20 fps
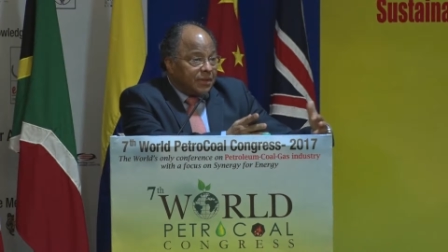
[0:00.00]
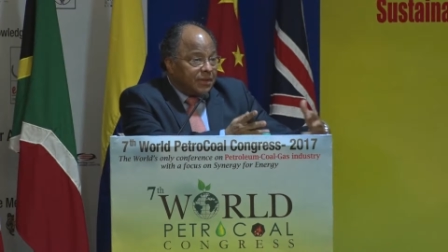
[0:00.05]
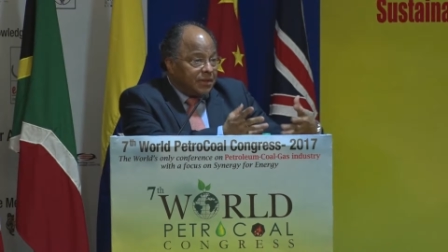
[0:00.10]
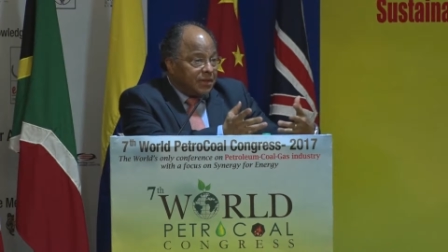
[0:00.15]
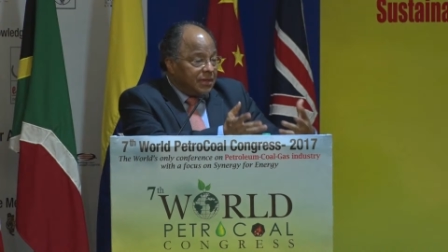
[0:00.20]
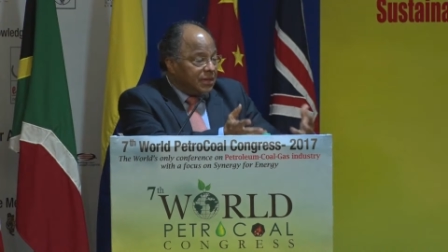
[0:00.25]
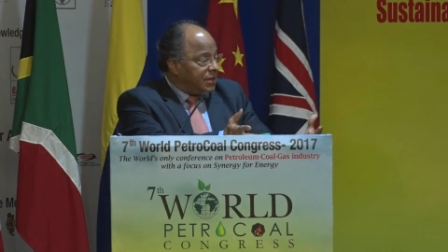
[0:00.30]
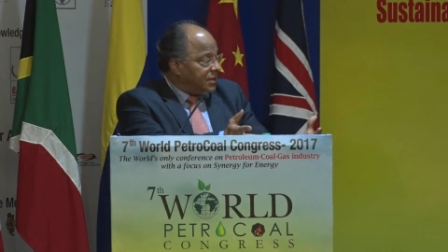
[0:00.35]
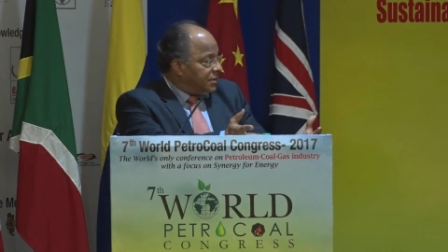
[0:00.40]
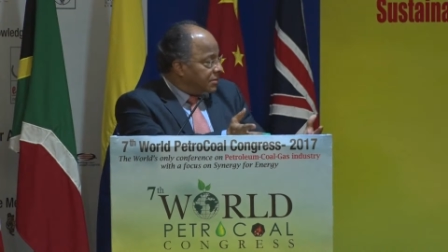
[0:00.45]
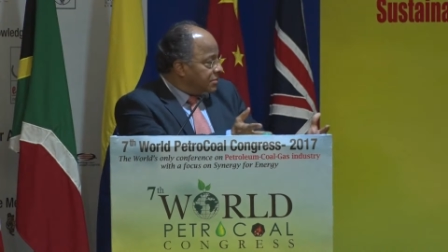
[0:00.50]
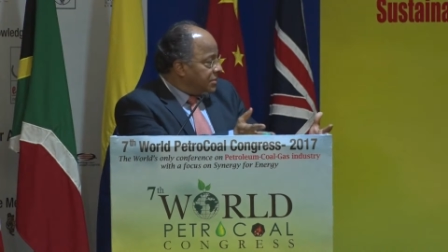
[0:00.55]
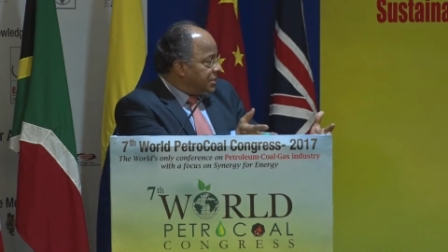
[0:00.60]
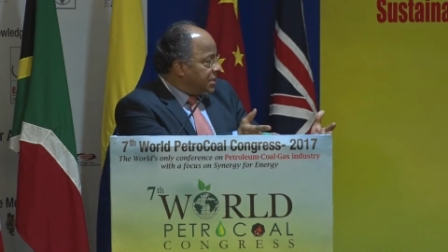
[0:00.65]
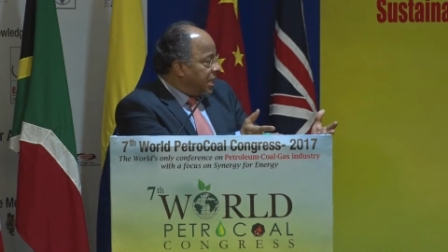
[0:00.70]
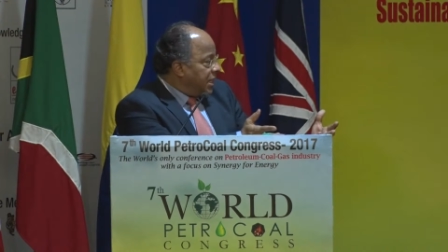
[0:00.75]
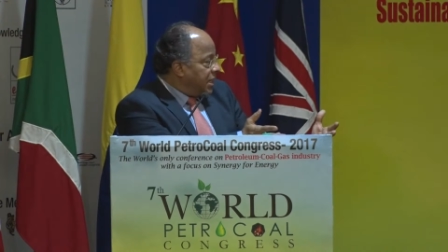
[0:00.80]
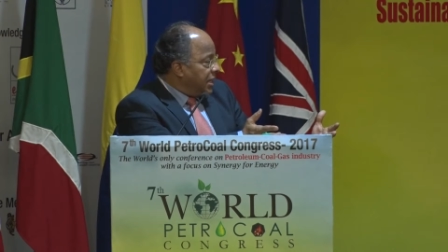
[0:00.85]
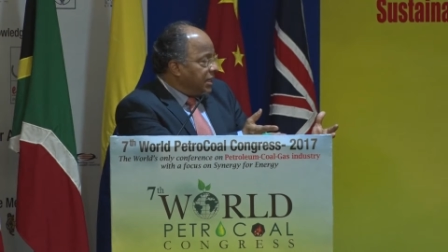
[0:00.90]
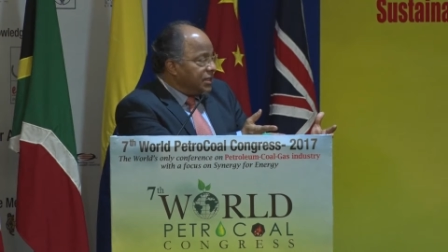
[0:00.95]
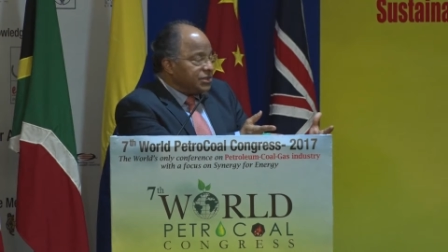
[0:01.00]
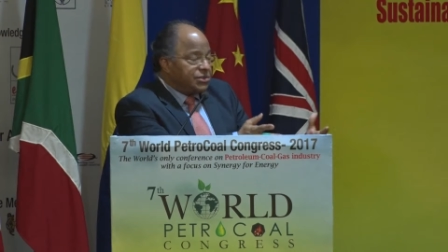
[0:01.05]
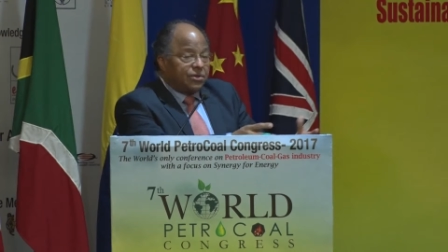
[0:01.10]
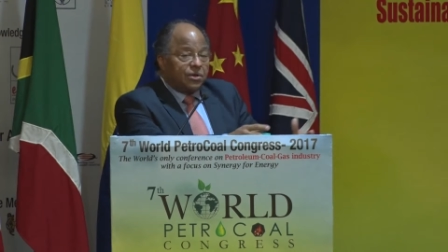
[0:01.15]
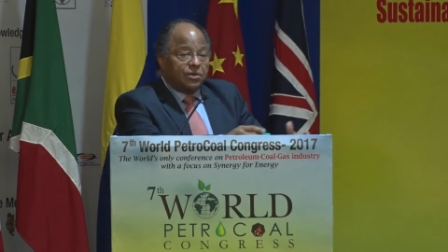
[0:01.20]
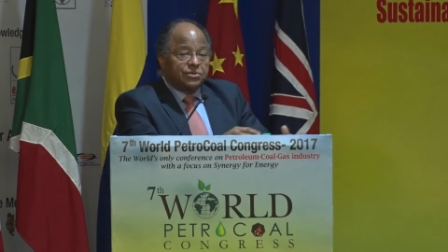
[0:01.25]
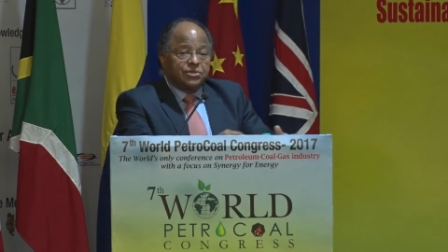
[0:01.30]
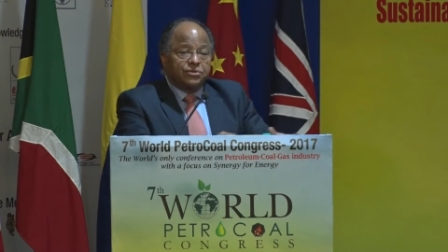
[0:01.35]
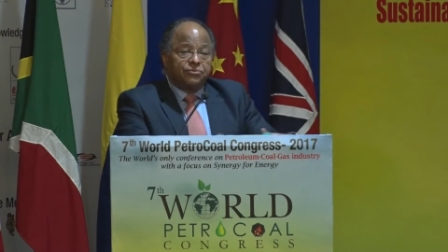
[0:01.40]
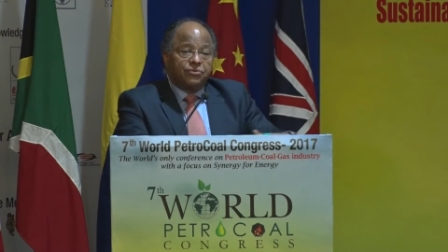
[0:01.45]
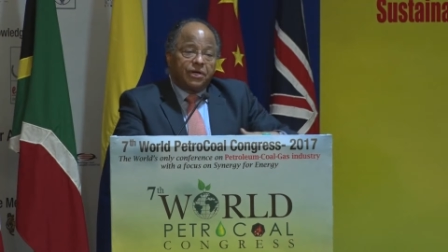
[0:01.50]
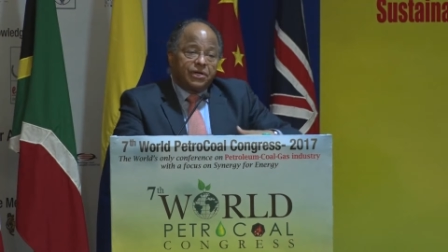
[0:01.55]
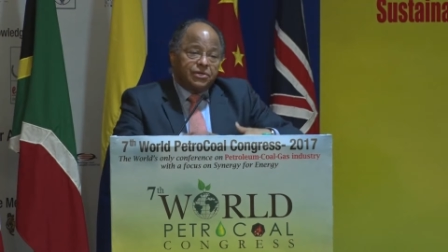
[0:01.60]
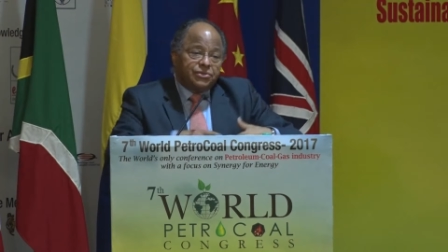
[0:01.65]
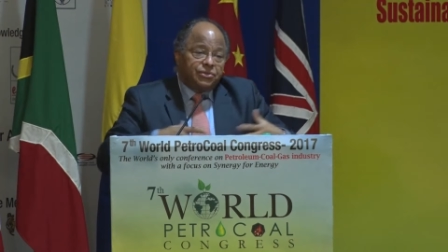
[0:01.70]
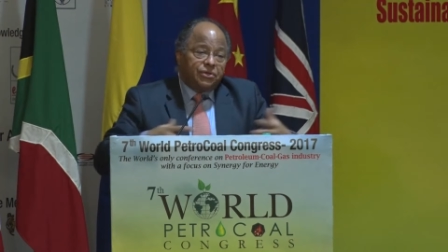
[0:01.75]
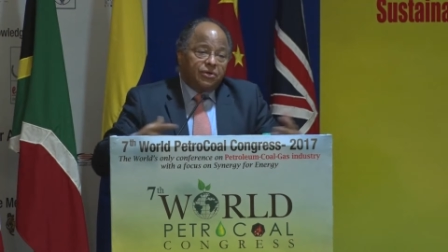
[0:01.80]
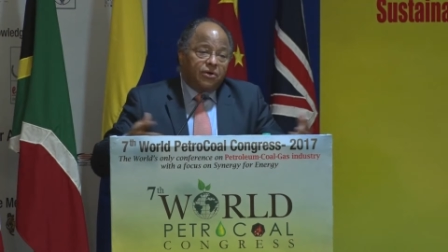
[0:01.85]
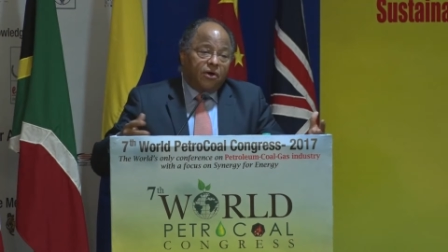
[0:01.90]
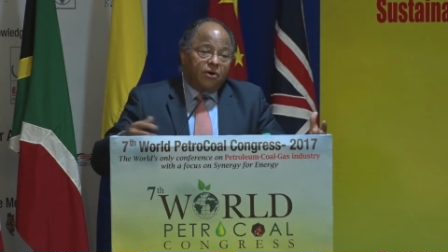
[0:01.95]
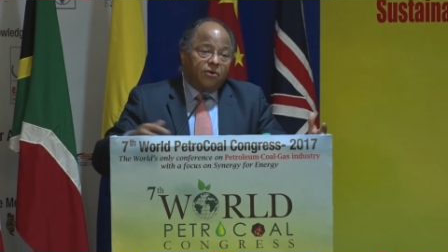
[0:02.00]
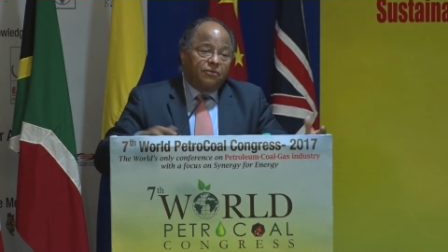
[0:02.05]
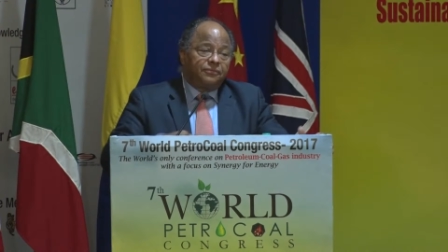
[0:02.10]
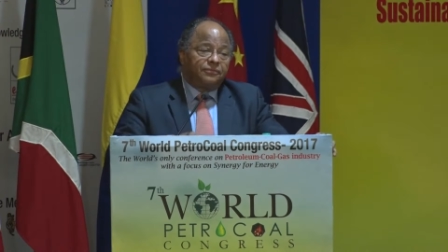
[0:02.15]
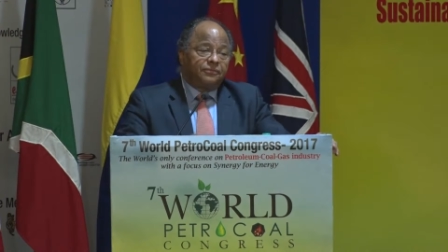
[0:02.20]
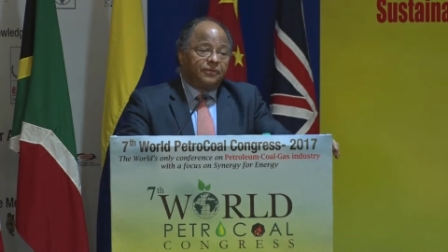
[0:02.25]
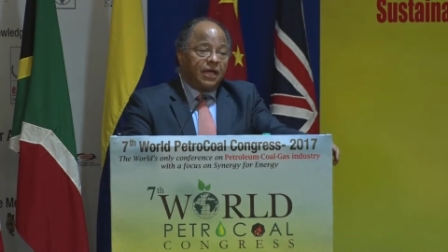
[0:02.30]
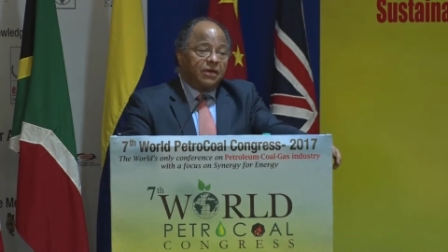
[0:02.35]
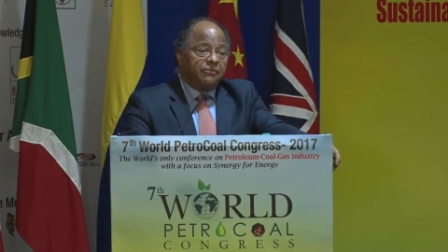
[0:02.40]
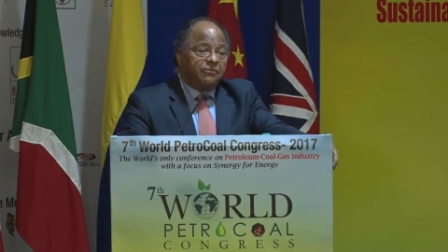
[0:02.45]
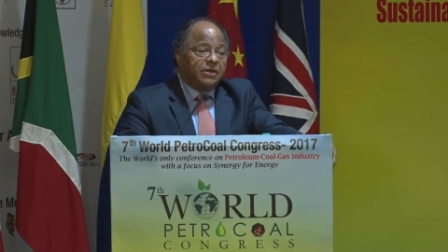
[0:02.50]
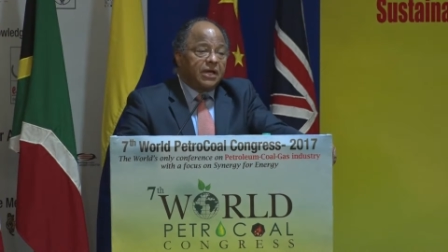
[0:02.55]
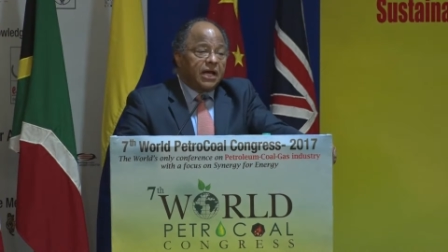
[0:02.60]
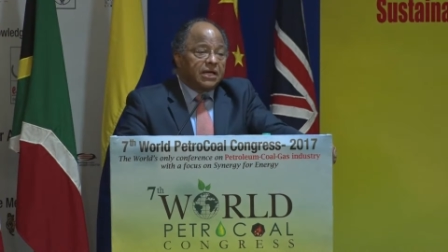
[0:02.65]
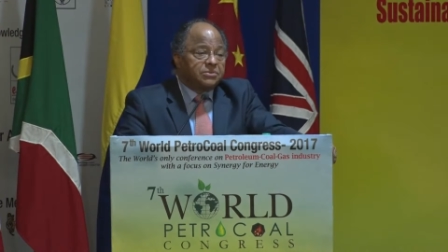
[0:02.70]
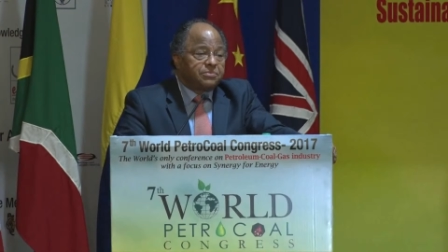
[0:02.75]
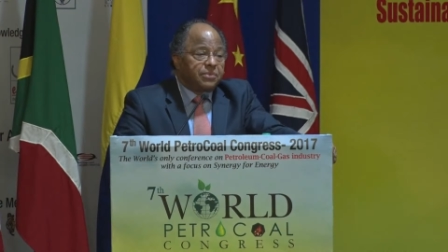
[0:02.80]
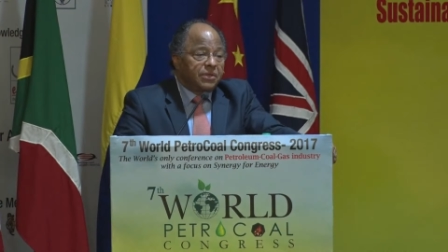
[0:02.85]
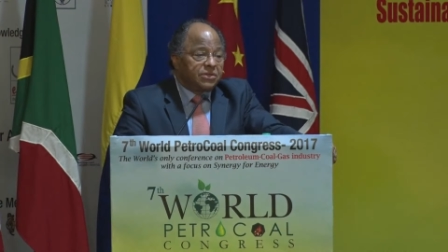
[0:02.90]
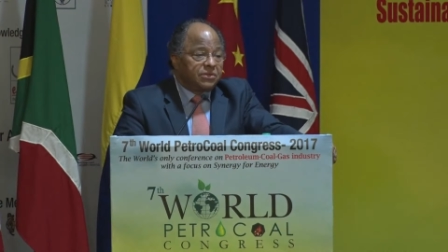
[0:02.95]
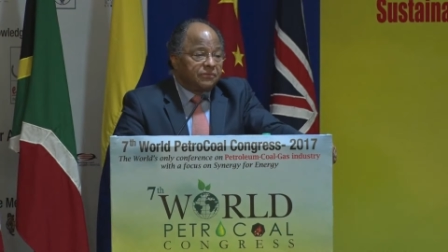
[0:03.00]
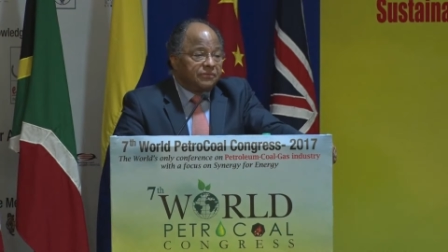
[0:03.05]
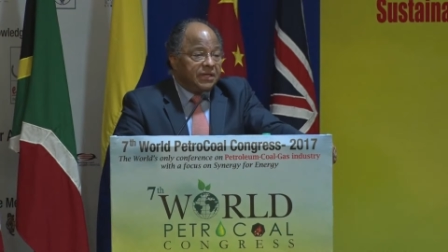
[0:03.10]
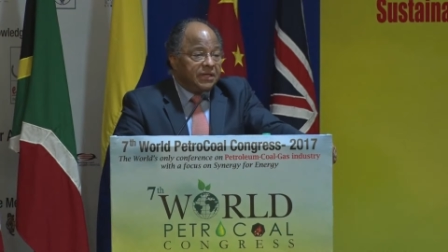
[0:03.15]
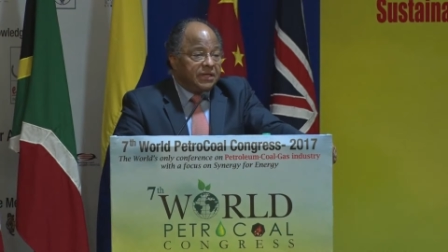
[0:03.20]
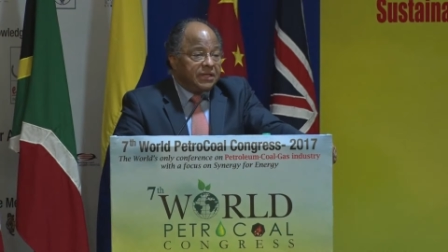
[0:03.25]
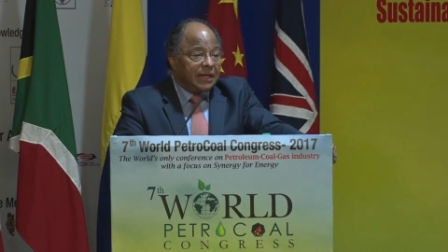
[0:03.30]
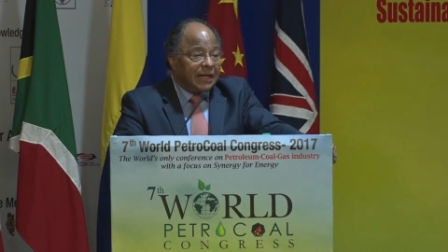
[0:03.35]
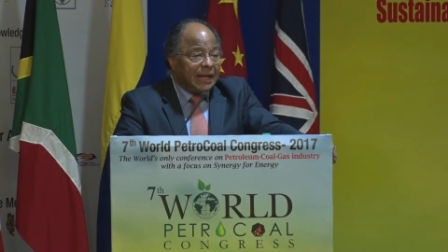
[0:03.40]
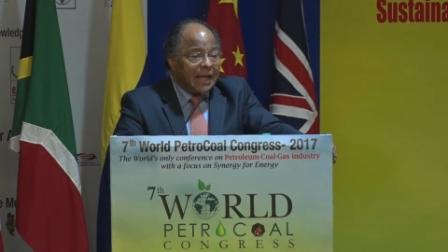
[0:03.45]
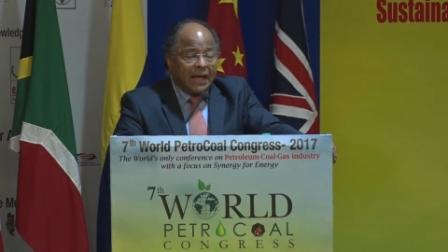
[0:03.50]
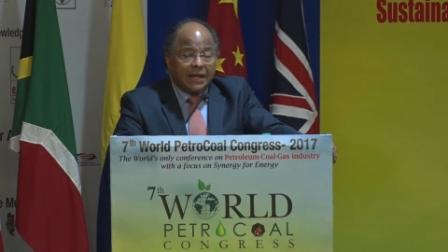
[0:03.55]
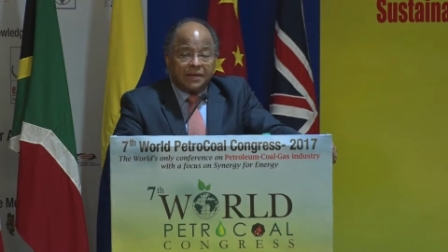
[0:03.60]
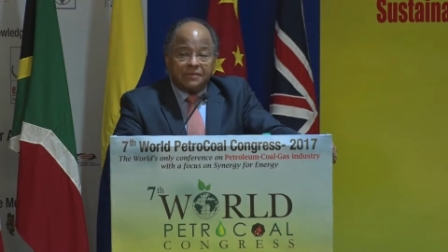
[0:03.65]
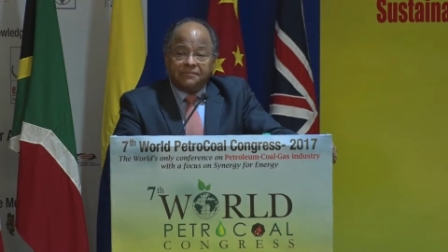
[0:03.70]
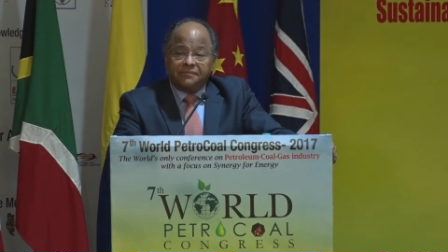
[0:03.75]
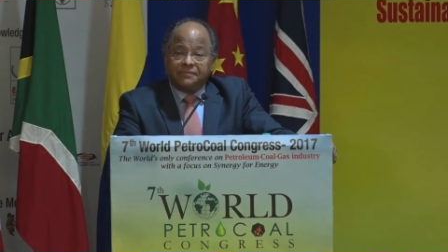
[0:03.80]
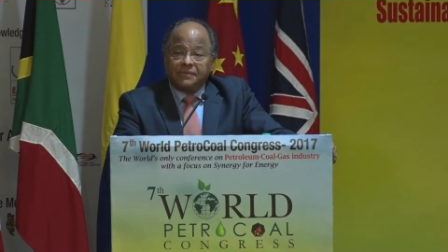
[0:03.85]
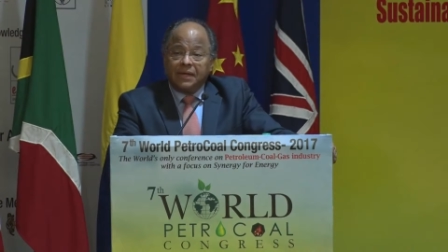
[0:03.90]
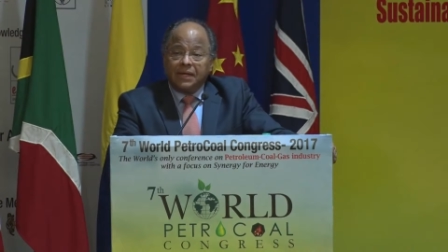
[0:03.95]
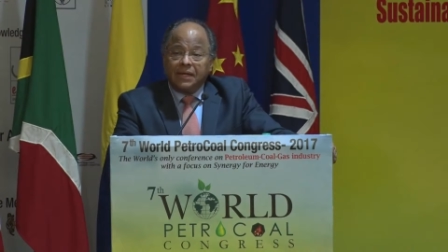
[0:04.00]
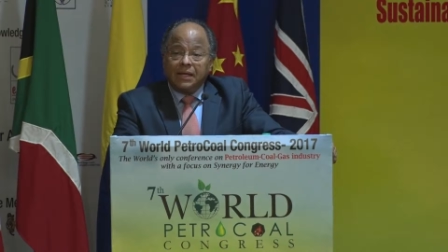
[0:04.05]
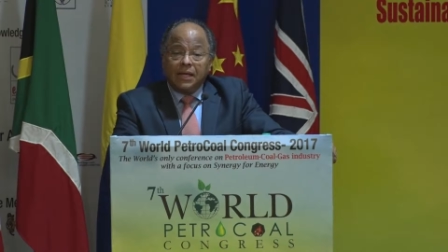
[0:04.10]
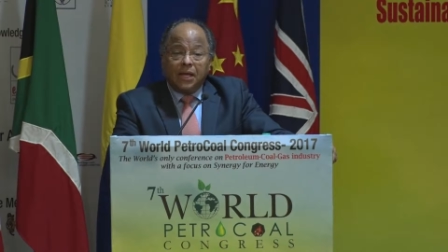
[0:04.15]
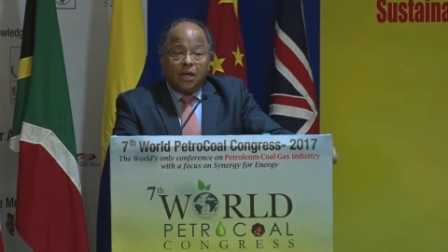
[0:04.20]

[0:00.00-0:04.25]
the taking into consideration of every aspect of Indian life.